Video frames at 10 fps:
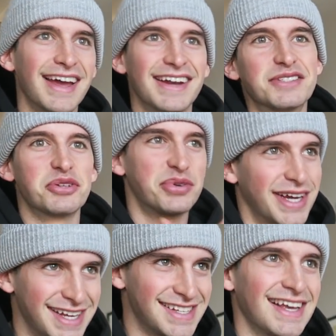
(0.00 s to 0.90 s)
and it's a
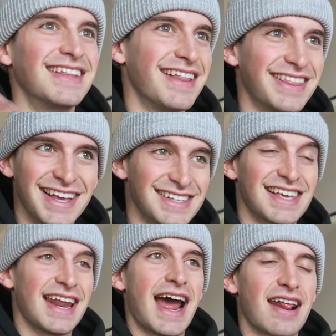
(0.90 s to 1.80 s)
race, and then things
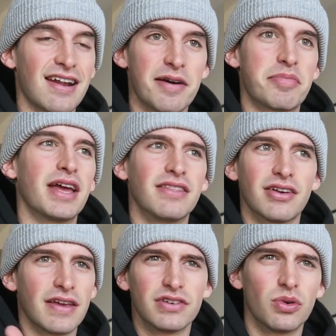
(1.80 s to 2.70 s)
get added up, and they're
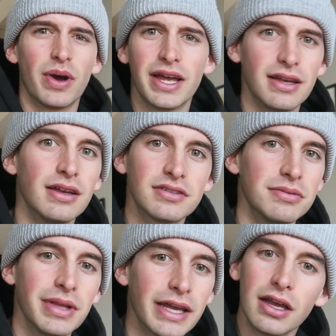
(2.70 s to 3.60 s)
giving away
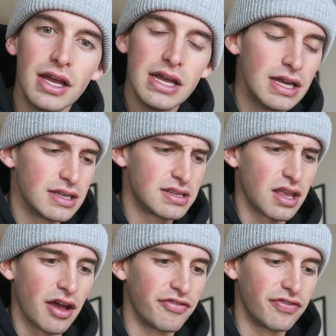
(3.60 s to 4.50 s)
some like
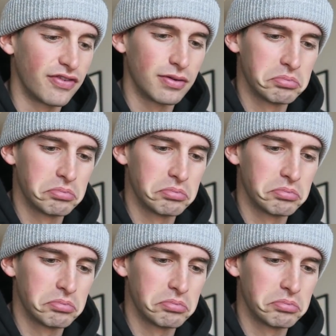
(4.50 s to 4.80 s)
stuff.